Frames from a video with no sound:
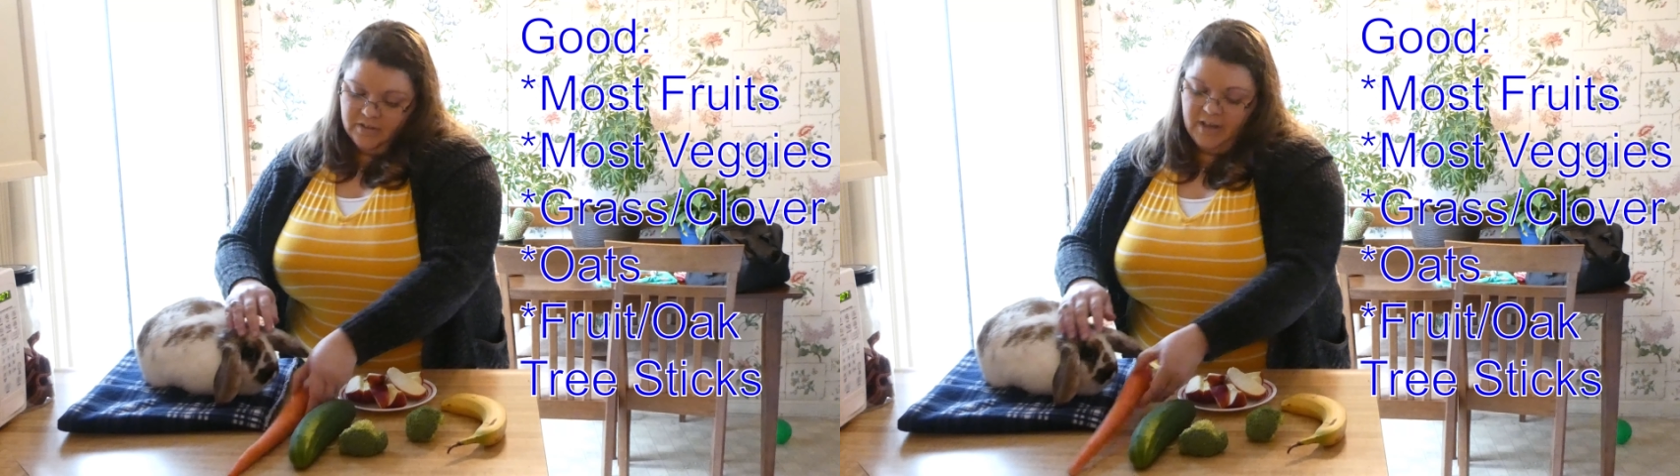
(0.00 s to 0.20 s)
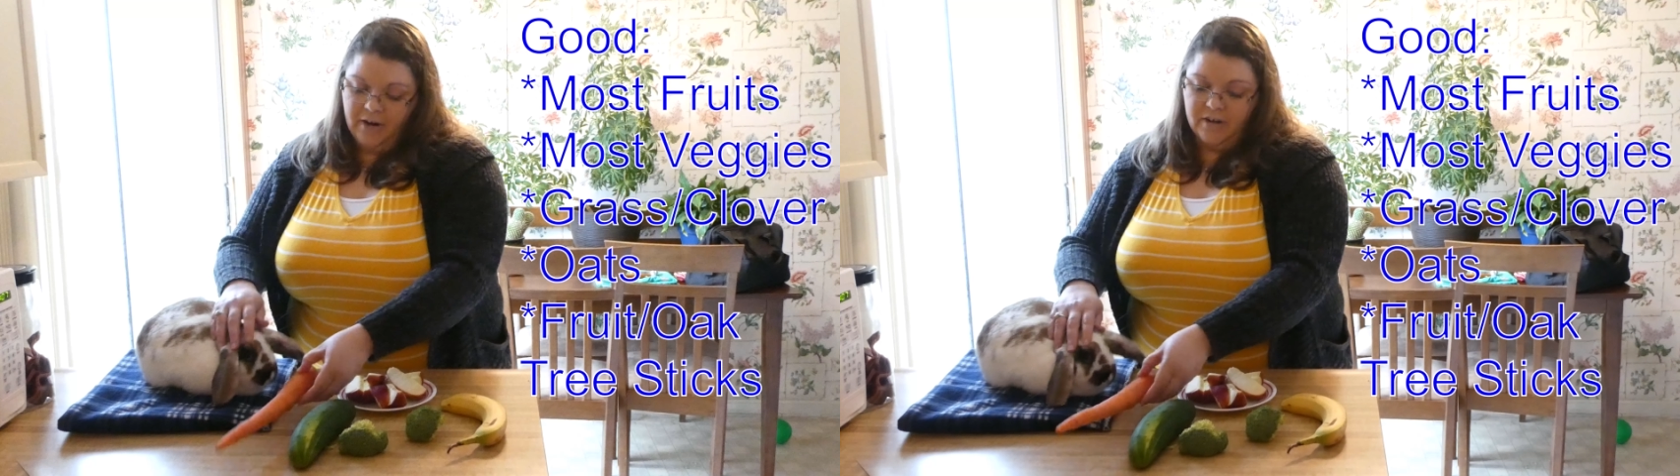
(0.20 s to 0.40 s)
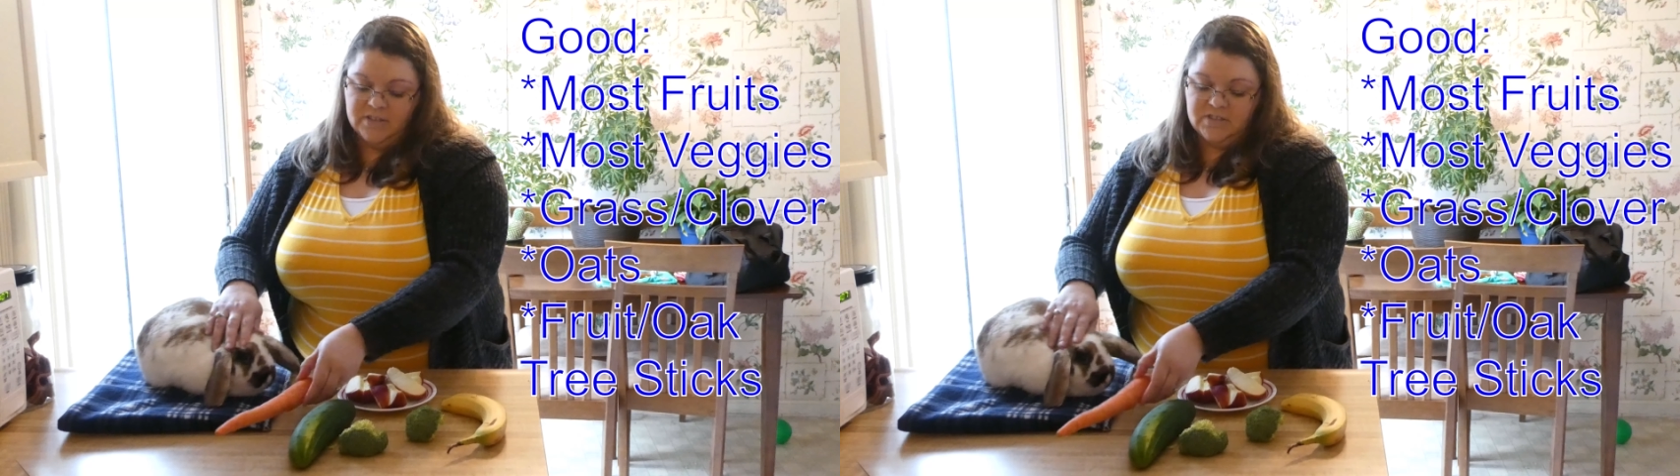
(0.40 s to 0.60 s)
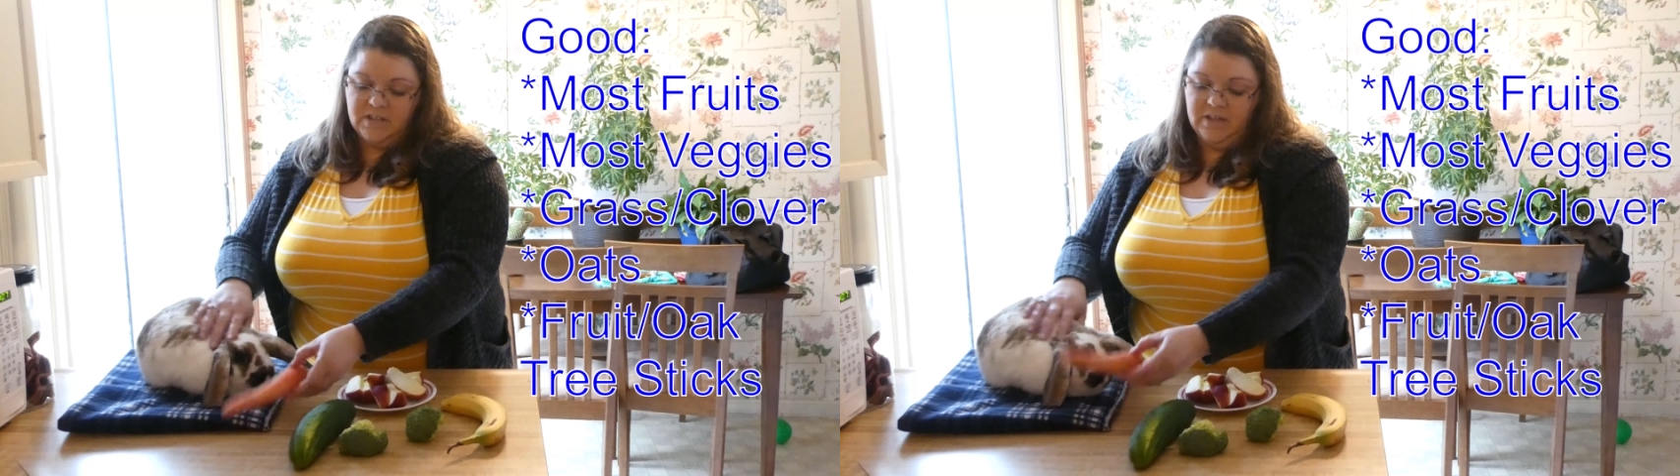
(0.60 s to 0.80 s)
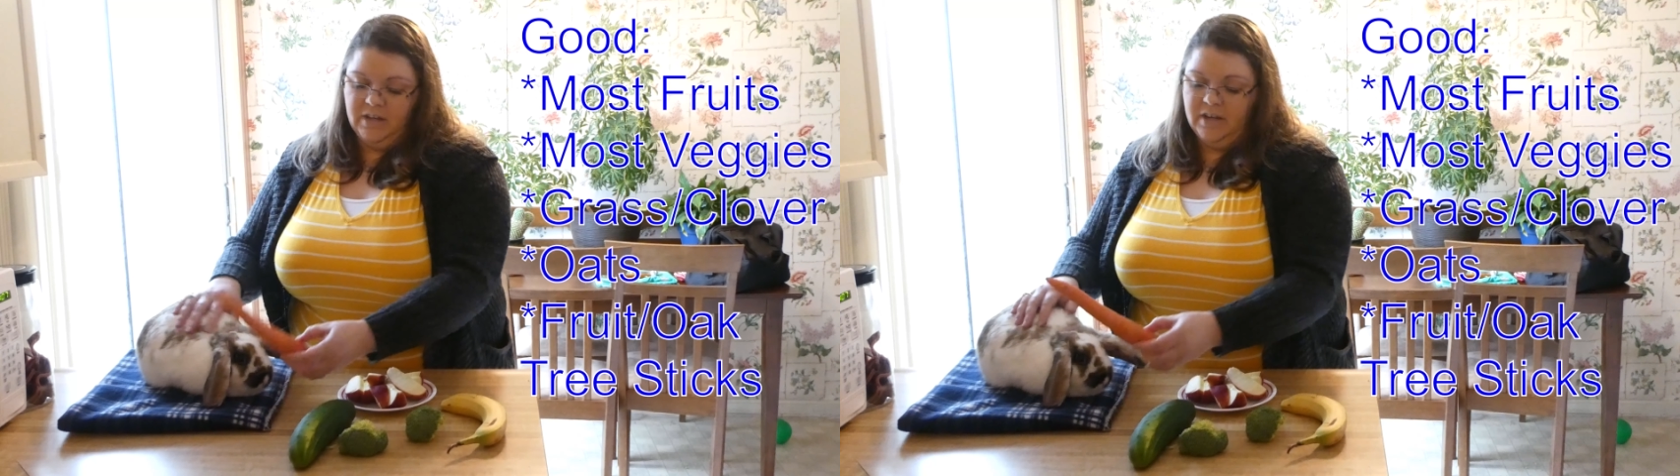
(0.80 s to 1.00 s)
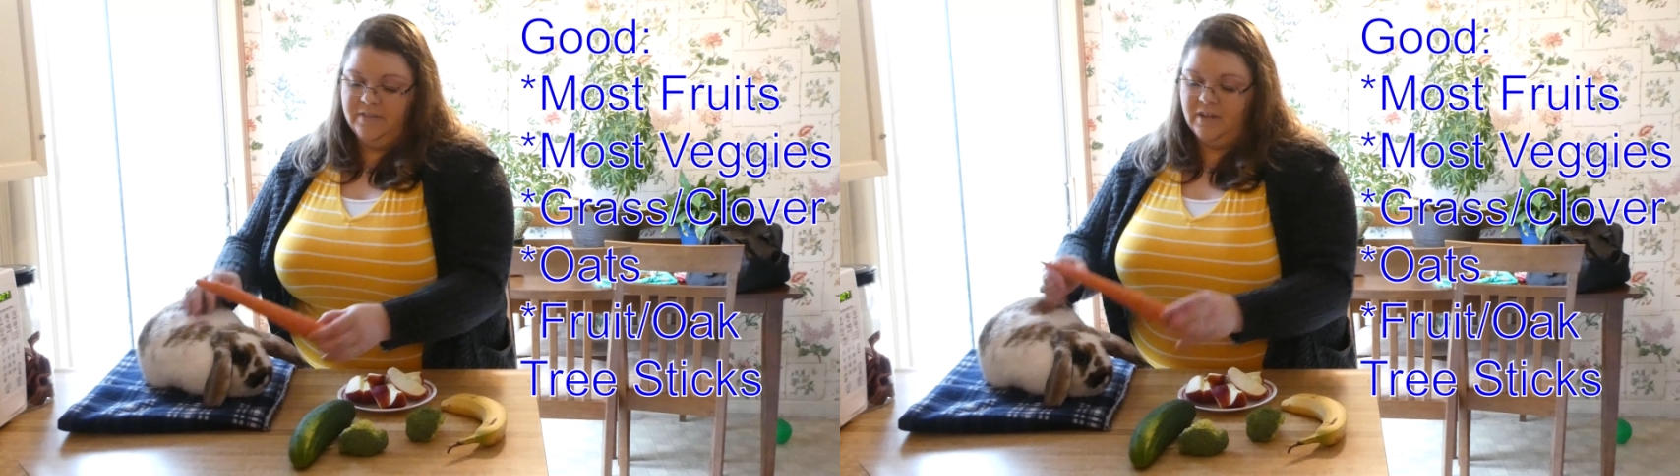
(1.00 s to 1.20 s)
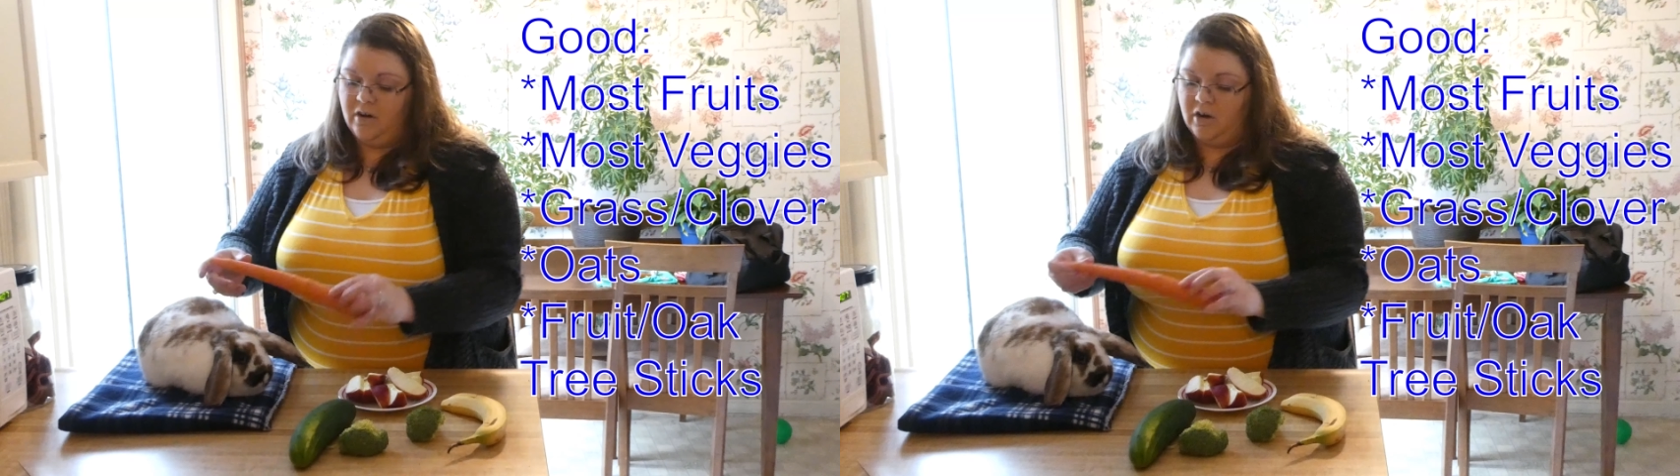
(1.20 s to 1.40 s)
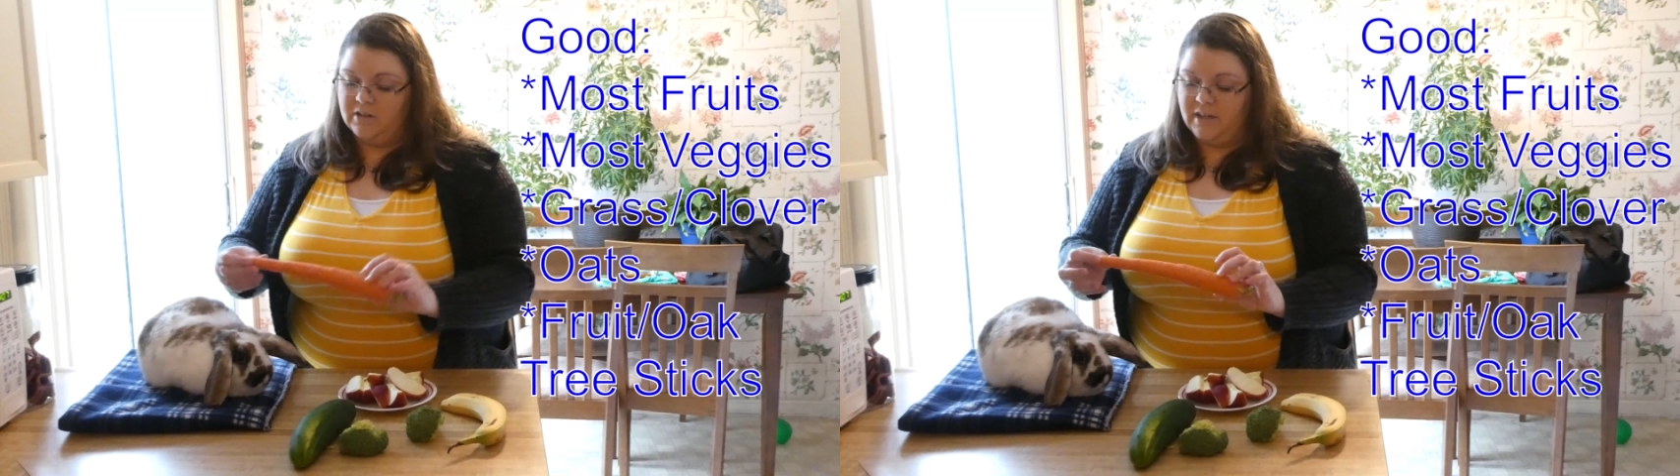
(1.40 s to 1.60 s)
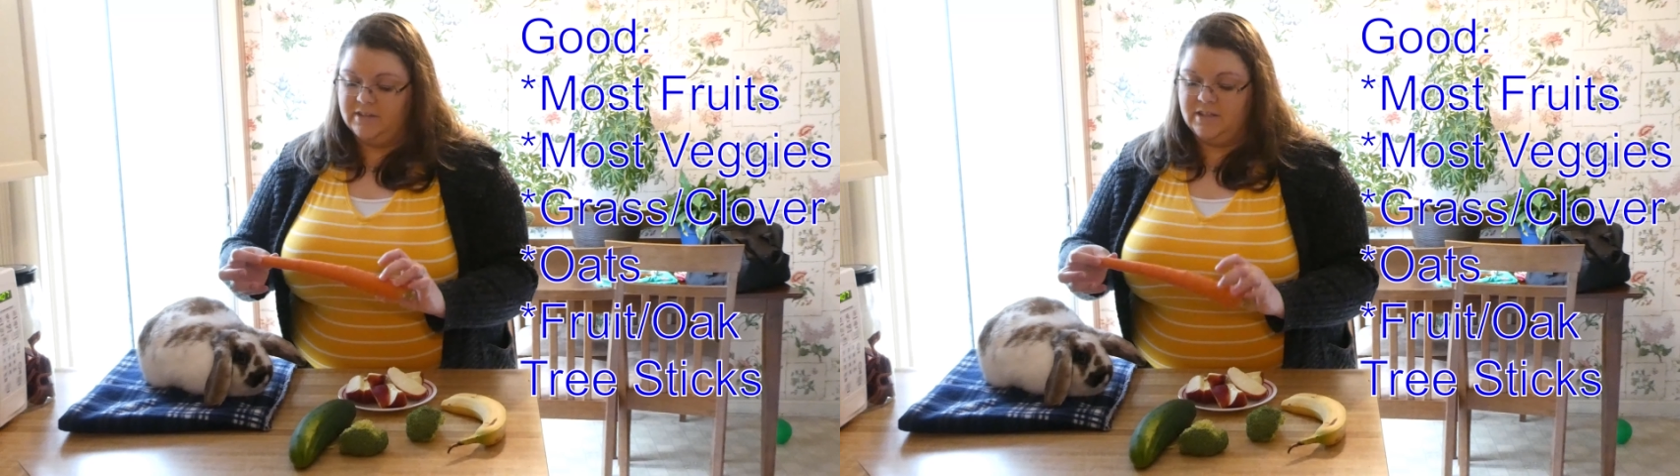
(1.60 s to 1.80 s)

Carrots and anything hard like